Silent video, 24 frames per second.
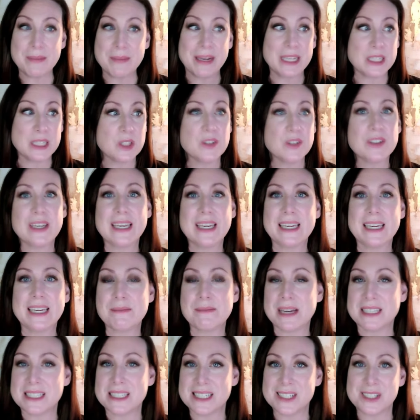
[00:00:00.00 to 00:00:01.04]
Why am I
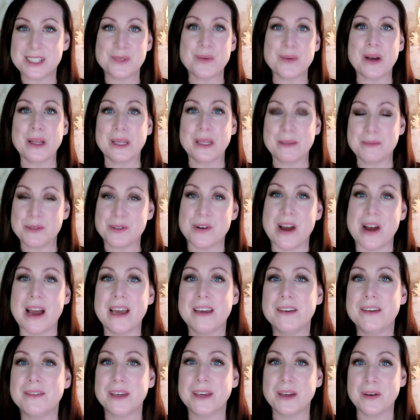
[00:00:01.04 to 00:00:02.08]
looking at messages while I'm
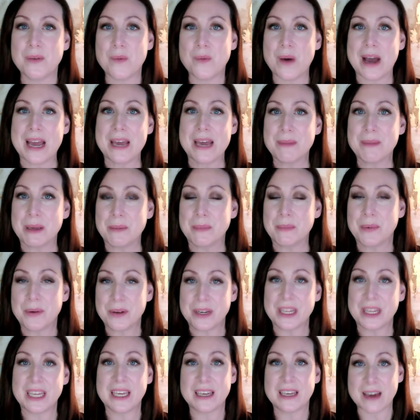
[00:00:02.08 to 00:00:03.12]
driving? Why am I
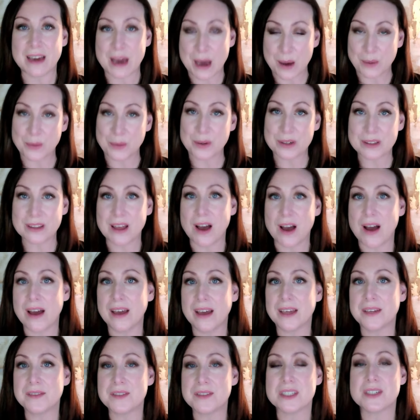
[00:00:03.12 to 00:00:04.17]
putting our
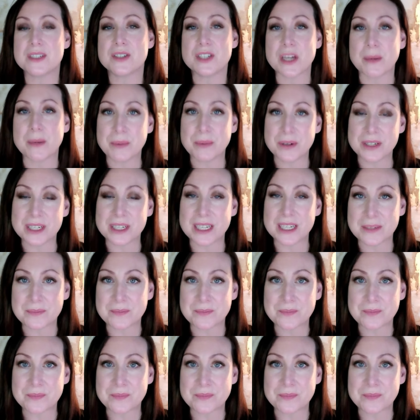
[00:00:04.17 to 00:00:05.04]
lives in jeopardy?